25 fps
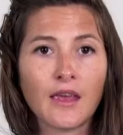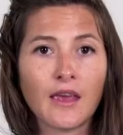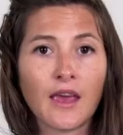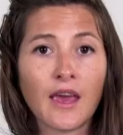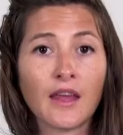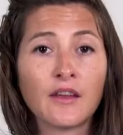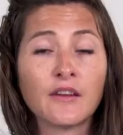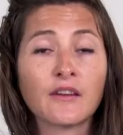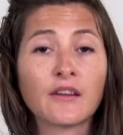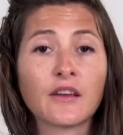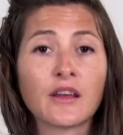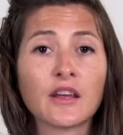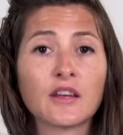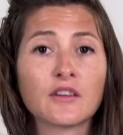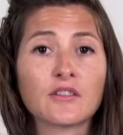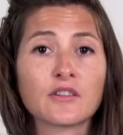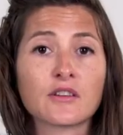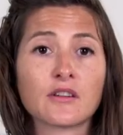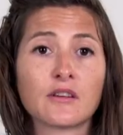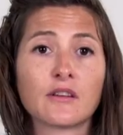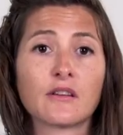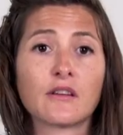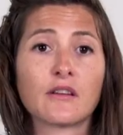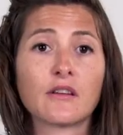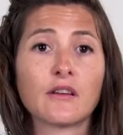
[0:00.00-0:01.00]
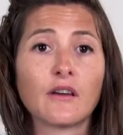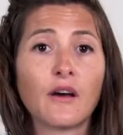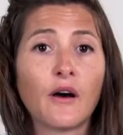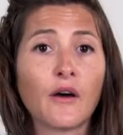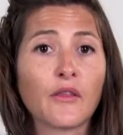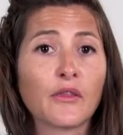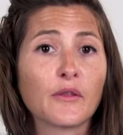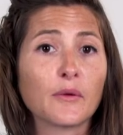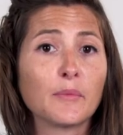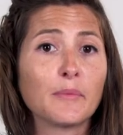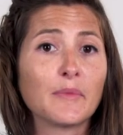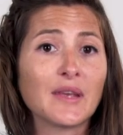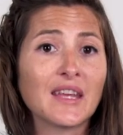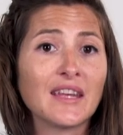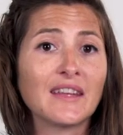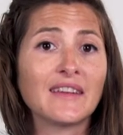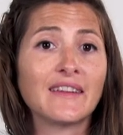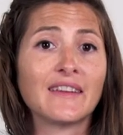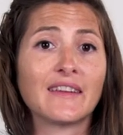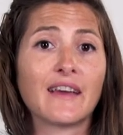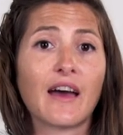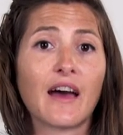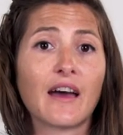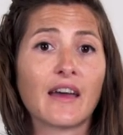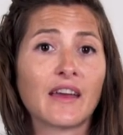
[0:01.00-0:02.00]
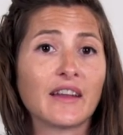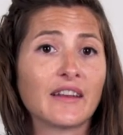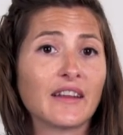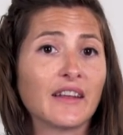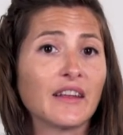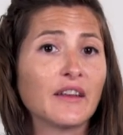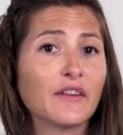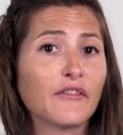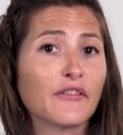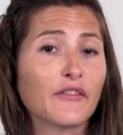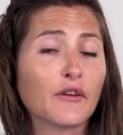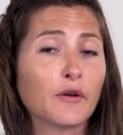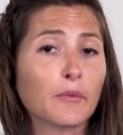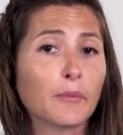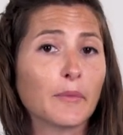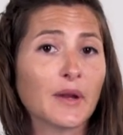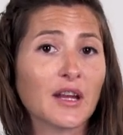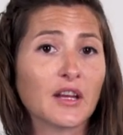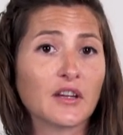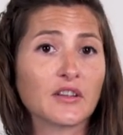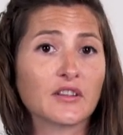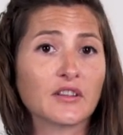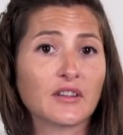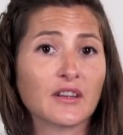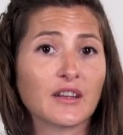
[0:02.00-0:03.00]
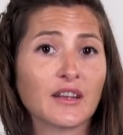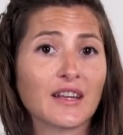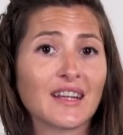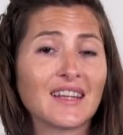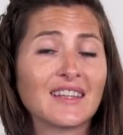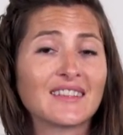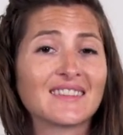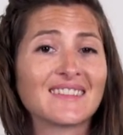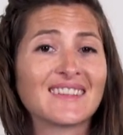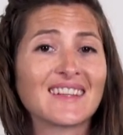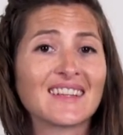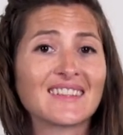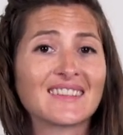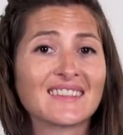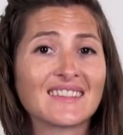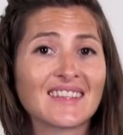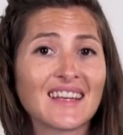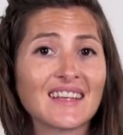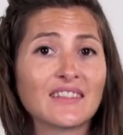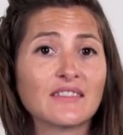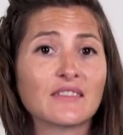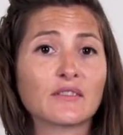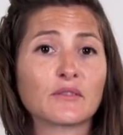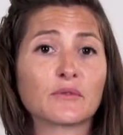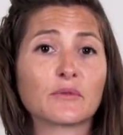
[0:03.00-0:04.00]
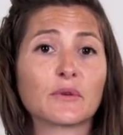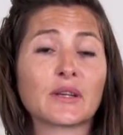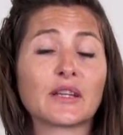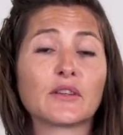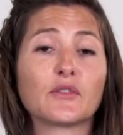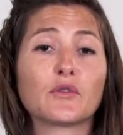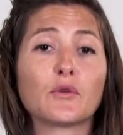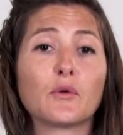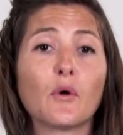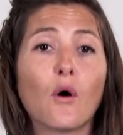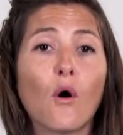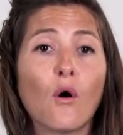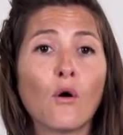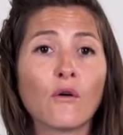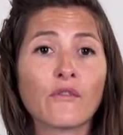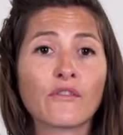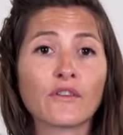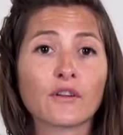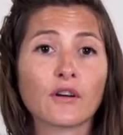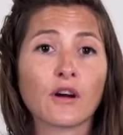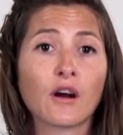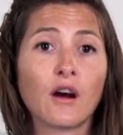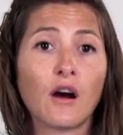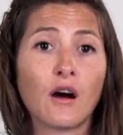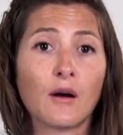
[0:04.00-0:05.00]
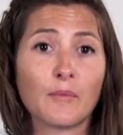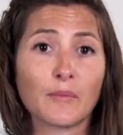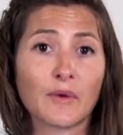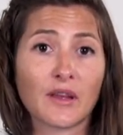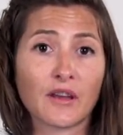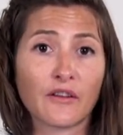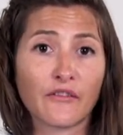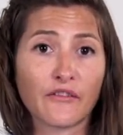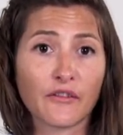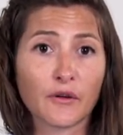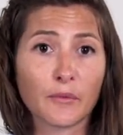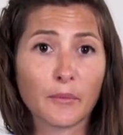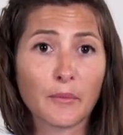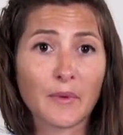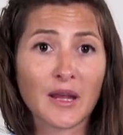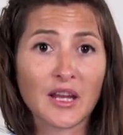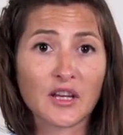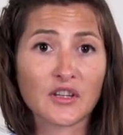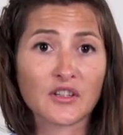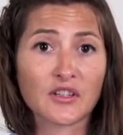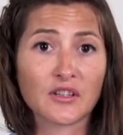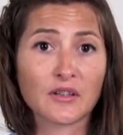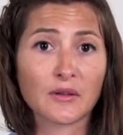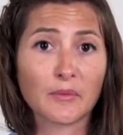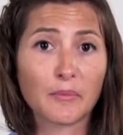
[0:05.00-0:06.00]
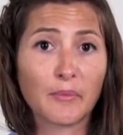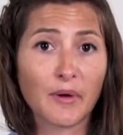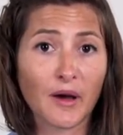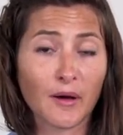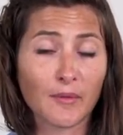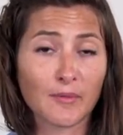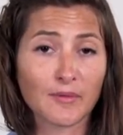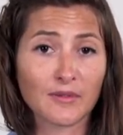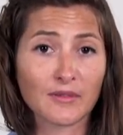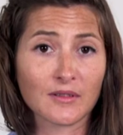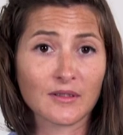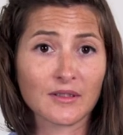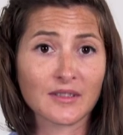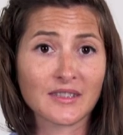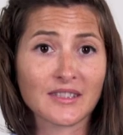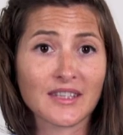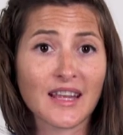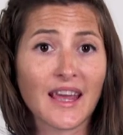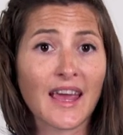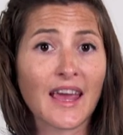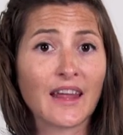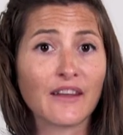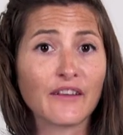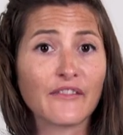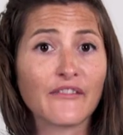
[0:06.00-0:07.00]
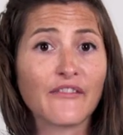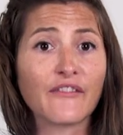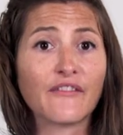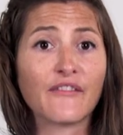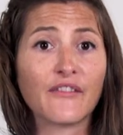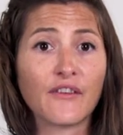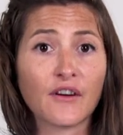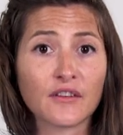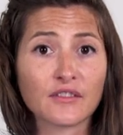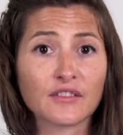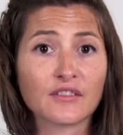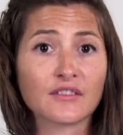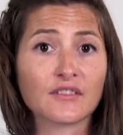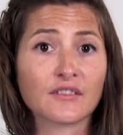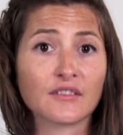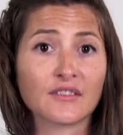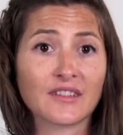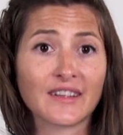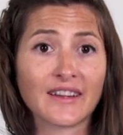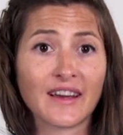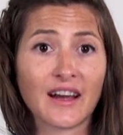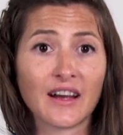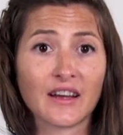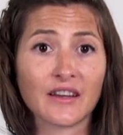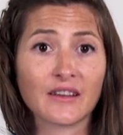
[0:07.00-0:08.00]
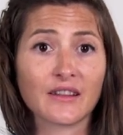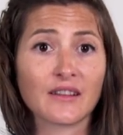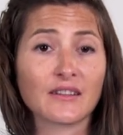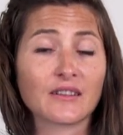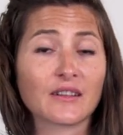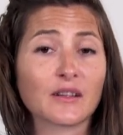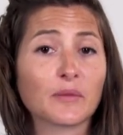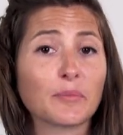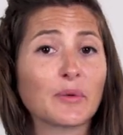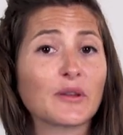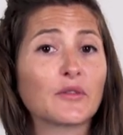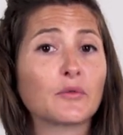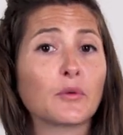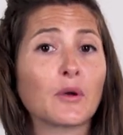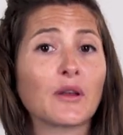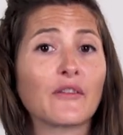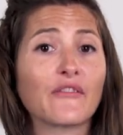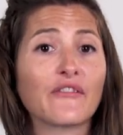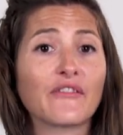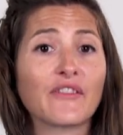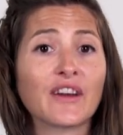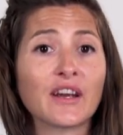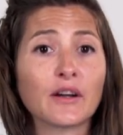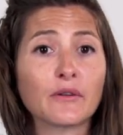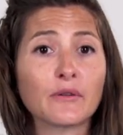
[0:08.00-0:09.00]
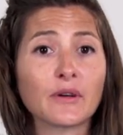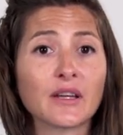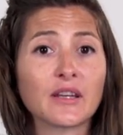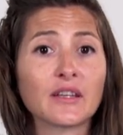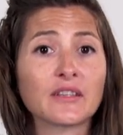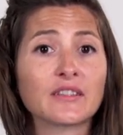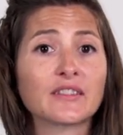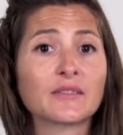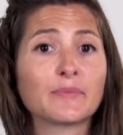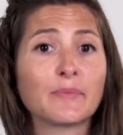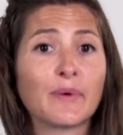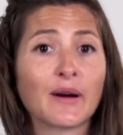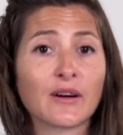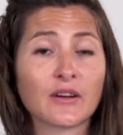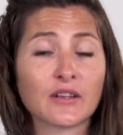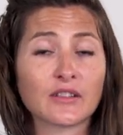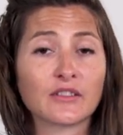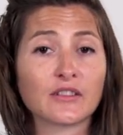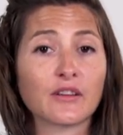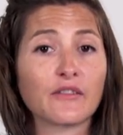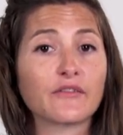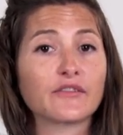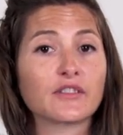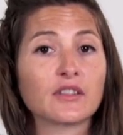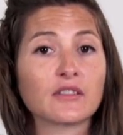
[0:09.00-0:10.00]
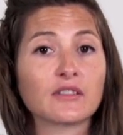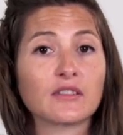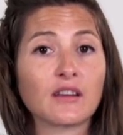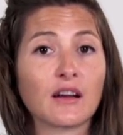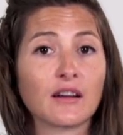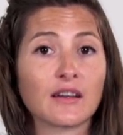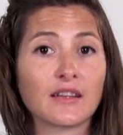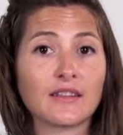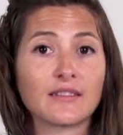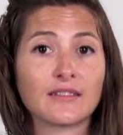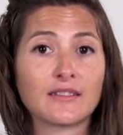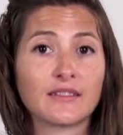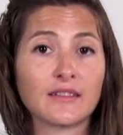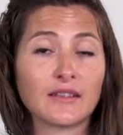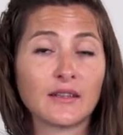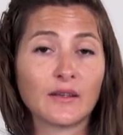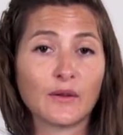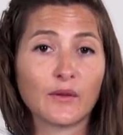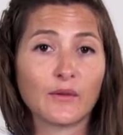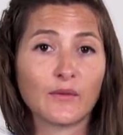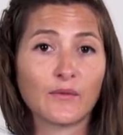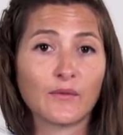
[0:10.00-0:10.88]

Education on the media and information is necessary to overcome information bubbles and foster dialogue between various parts of society.